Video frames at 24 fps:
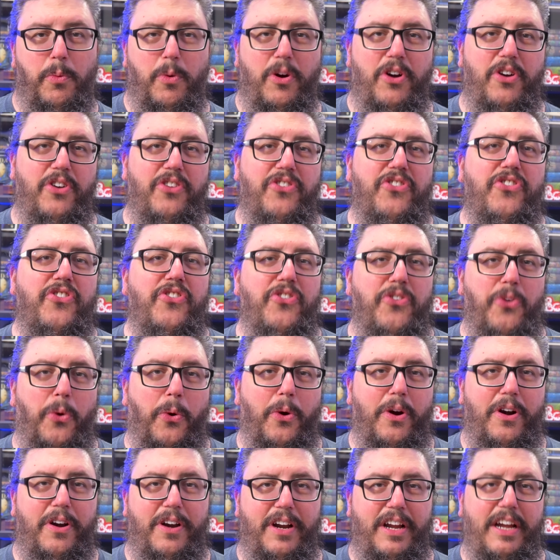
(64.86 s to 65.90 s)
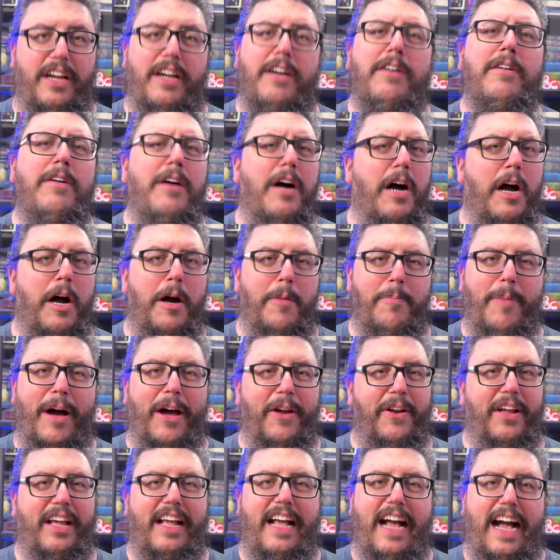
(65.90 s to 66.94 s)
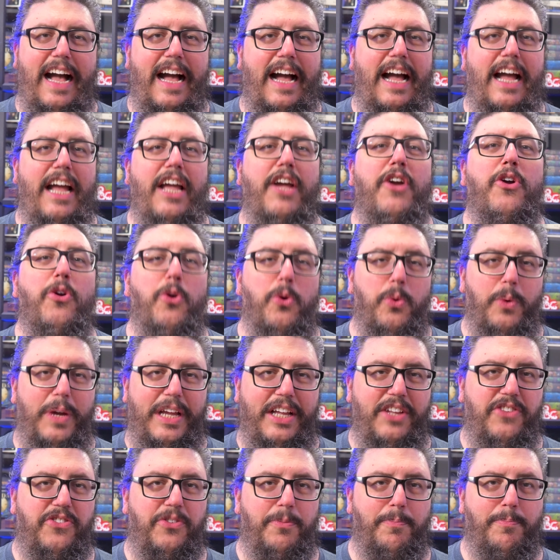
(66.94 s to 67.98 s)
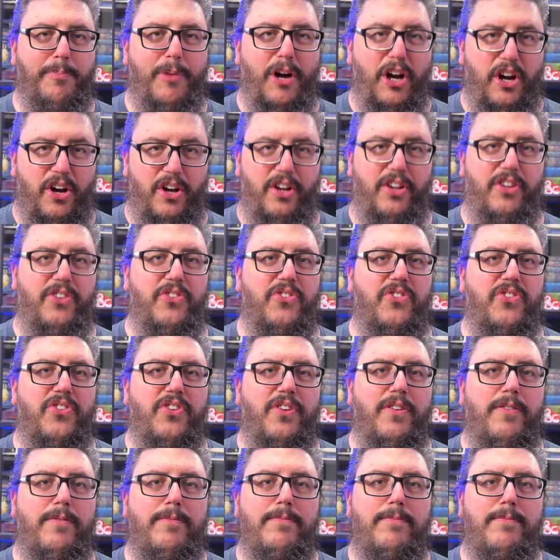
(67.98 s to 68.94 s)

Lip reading: word story about a guy who eats bugs.